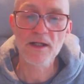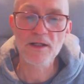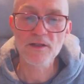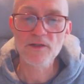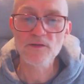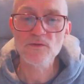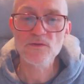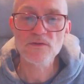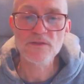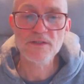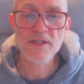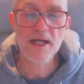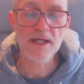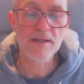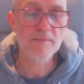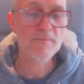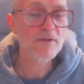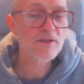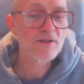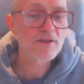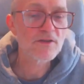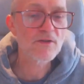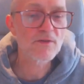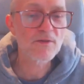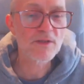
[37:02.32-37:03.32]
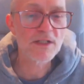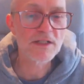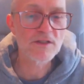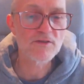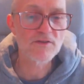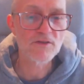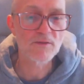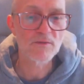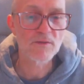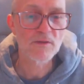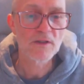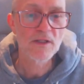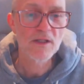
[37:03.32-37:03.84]
use that, but you don't need to.
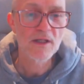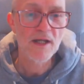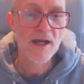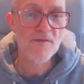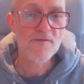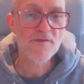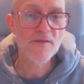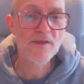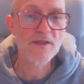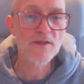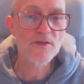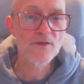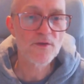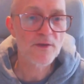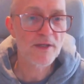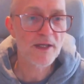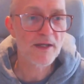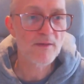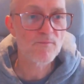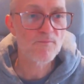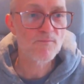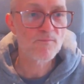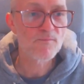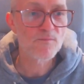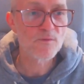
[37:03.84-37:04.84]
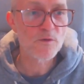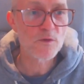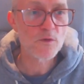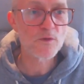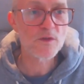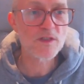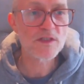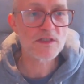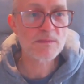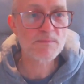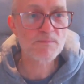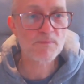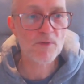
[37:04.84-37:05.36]
I think you can do
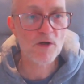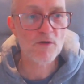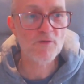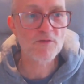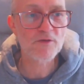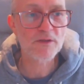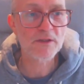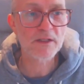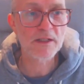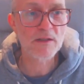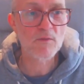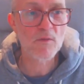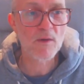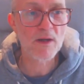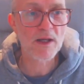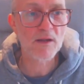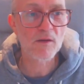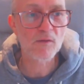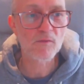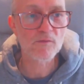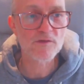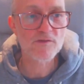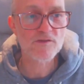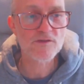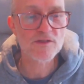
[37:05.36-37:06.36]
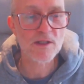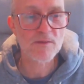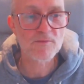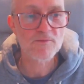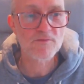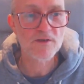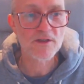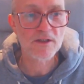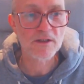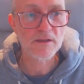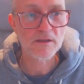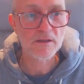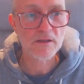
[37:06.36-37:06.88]
this perfectly well with
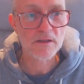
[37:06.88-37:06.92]
something